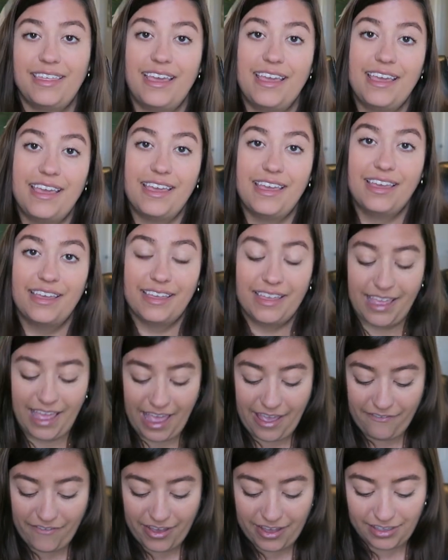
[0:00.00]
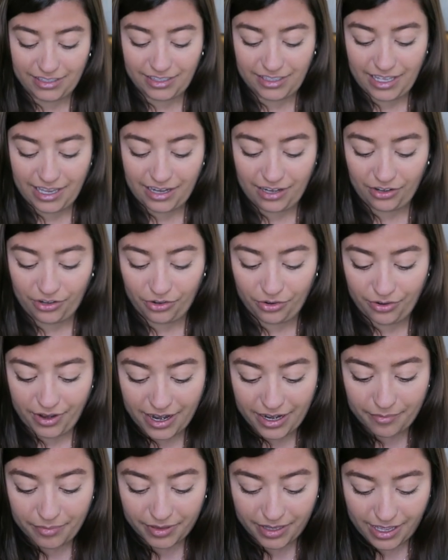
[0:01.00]
they gave us an
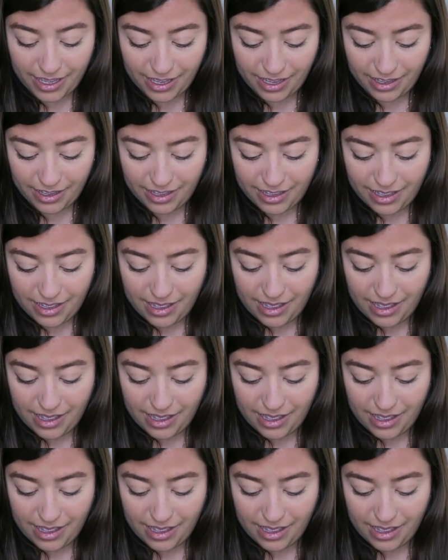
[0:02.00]
incredibly